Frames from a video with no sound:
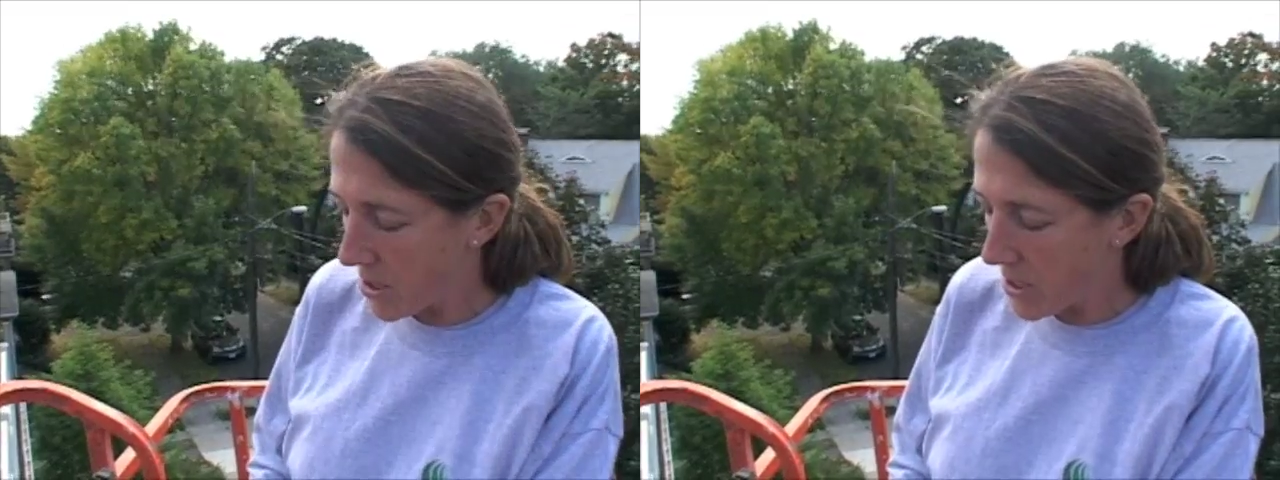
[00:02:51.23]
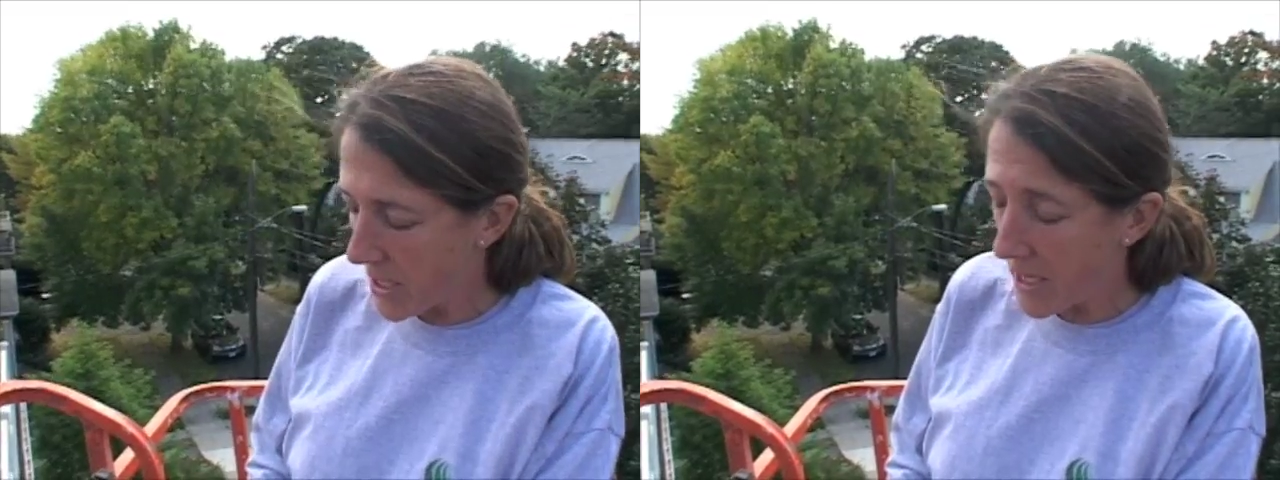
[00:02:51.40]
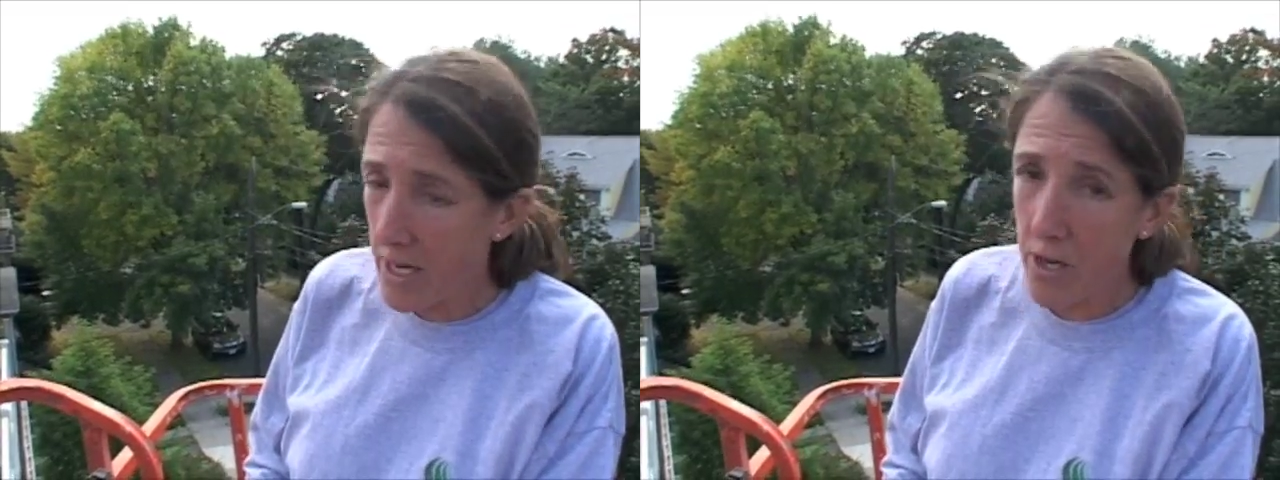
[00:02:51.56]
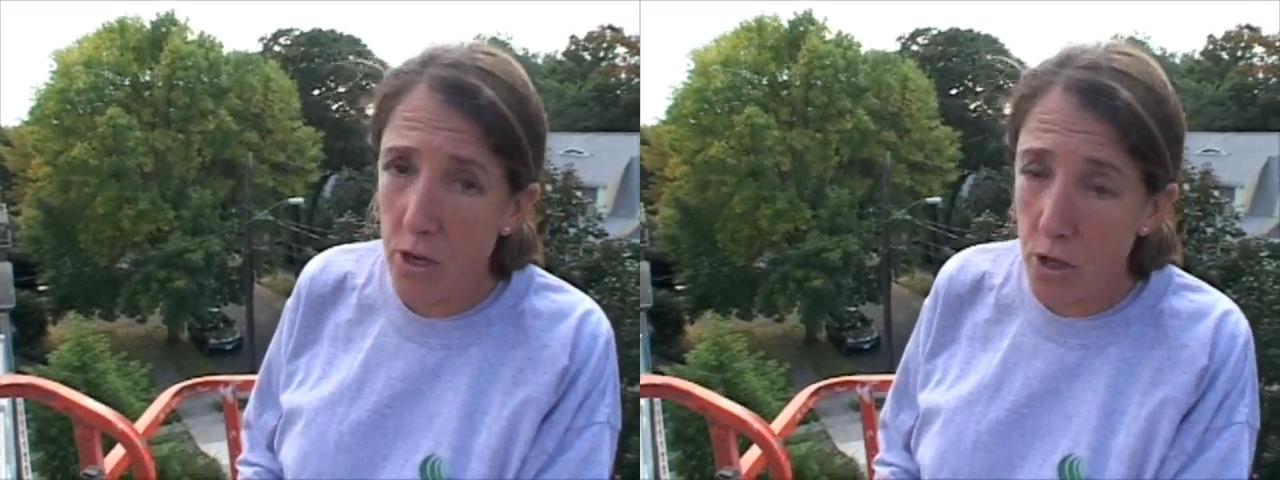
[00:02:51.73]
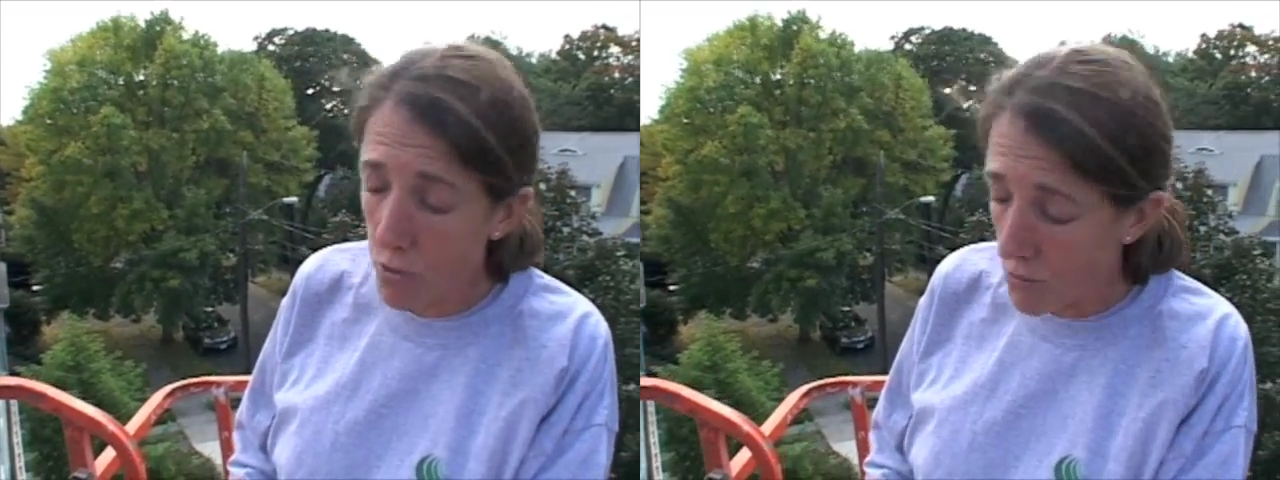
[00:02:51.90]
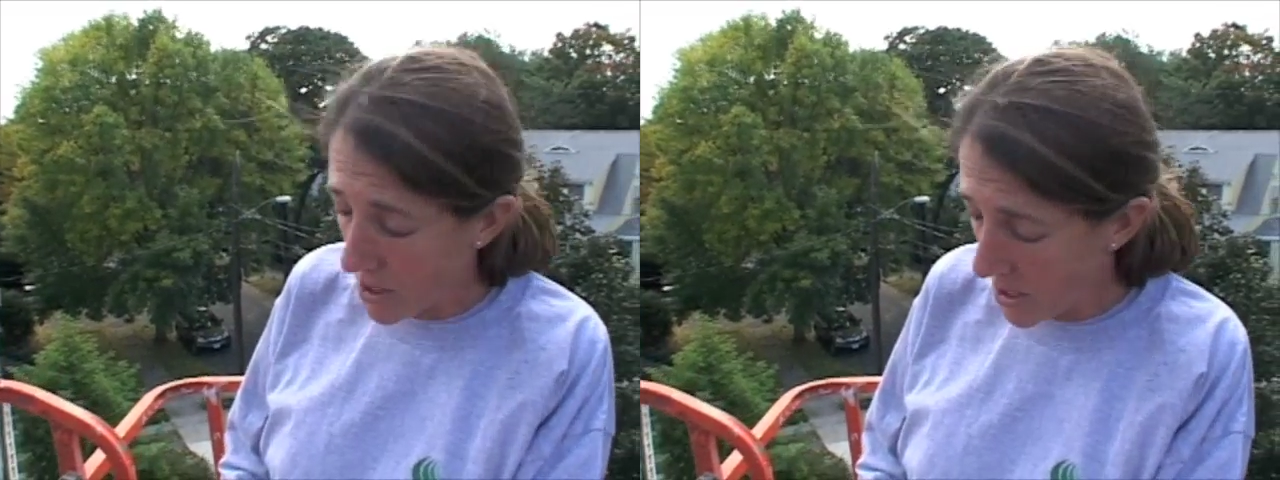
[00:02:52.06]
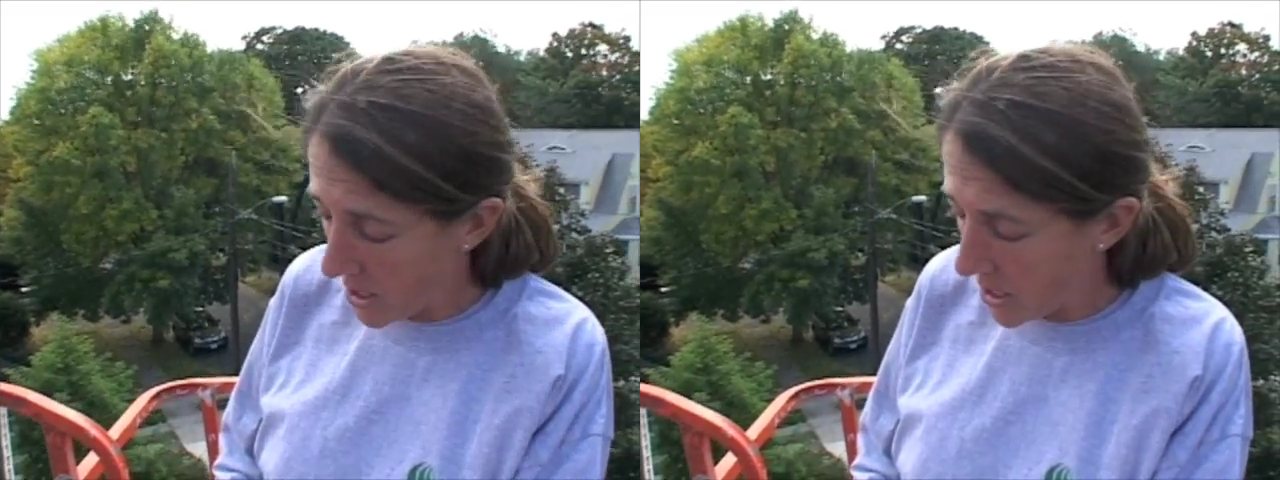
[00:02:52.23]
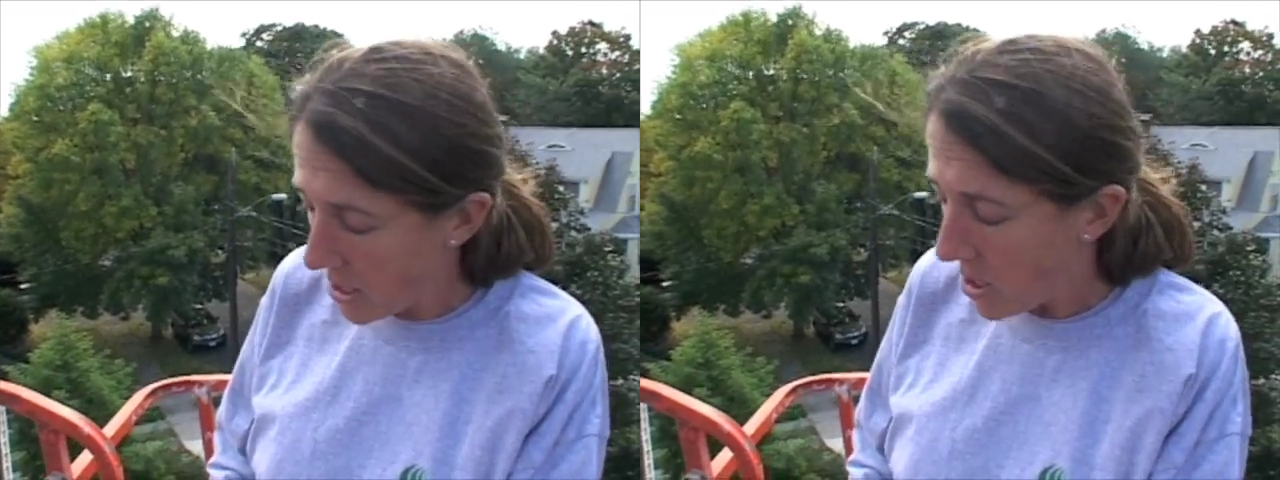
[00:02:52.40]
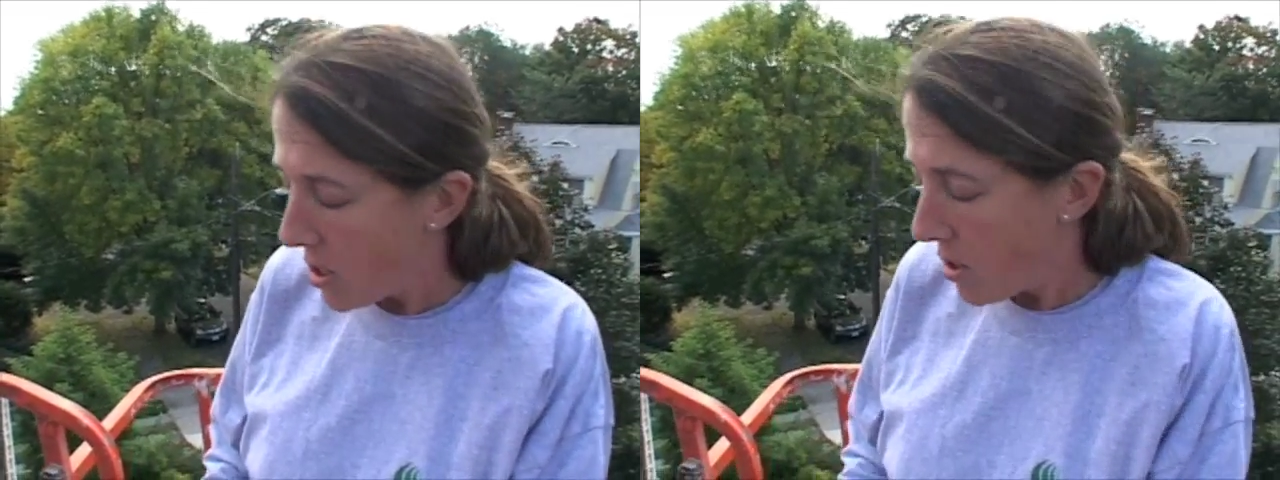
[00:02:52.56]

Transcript: going to take down a tree